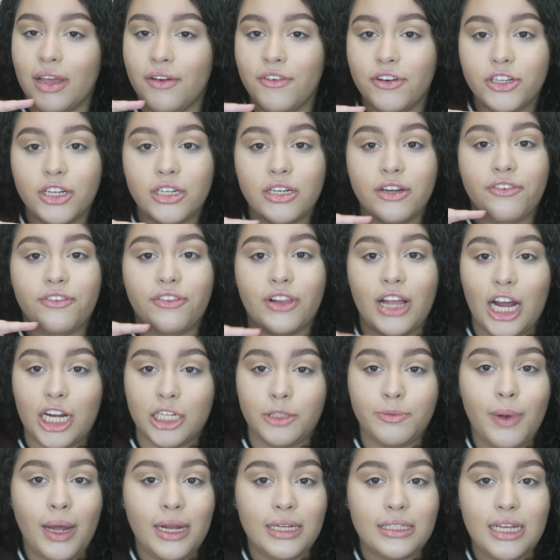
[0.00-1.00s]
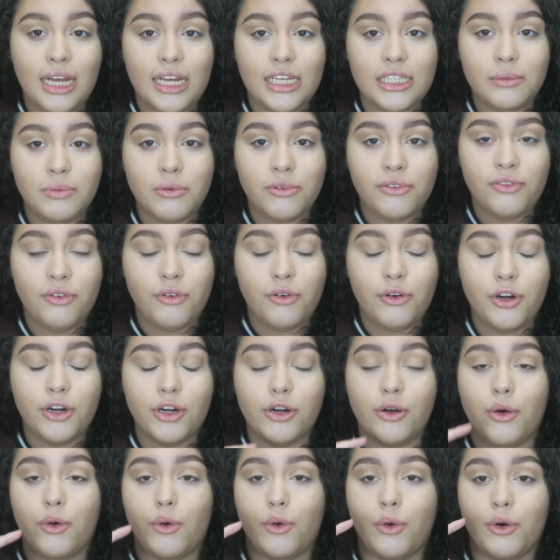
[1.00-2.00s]
I've never done a flashback test
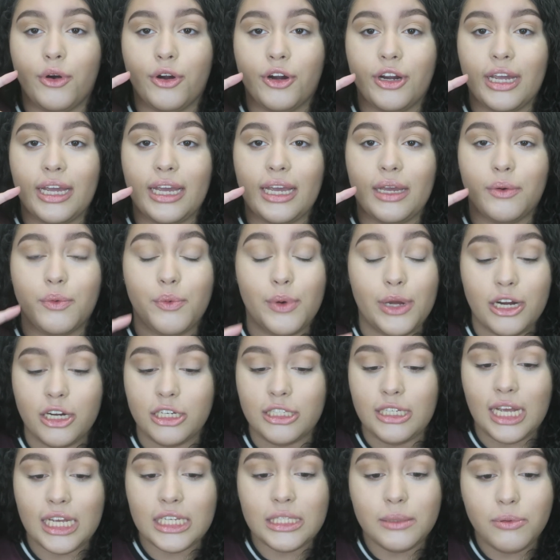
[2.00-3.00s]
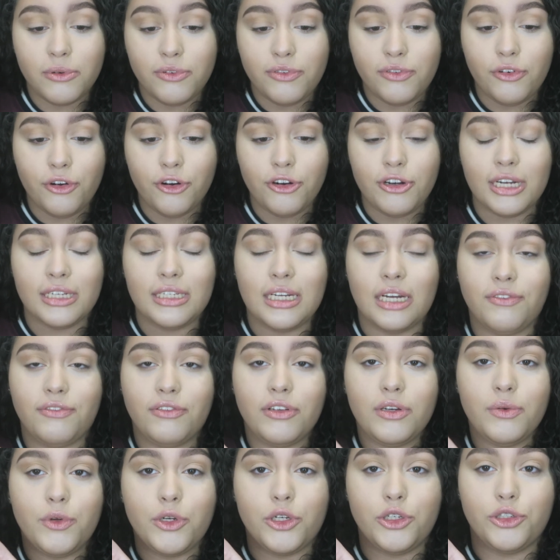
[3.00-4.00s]
before or a wear test before, and I
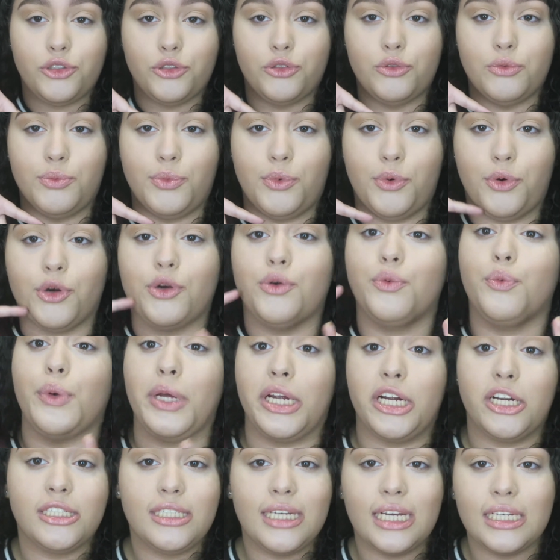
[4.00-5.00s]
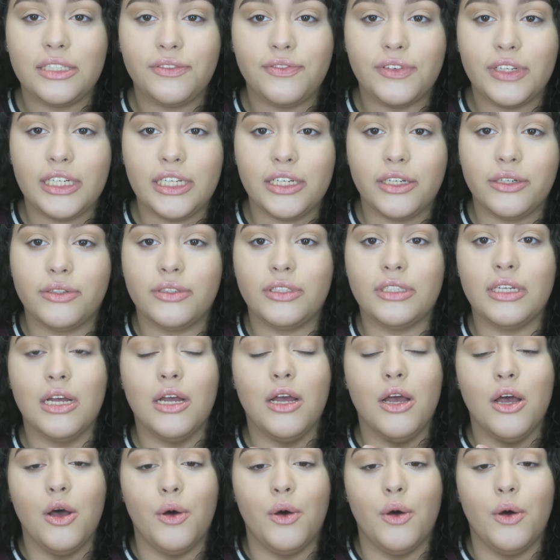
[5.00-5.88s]
definitely want to do more wear test videos,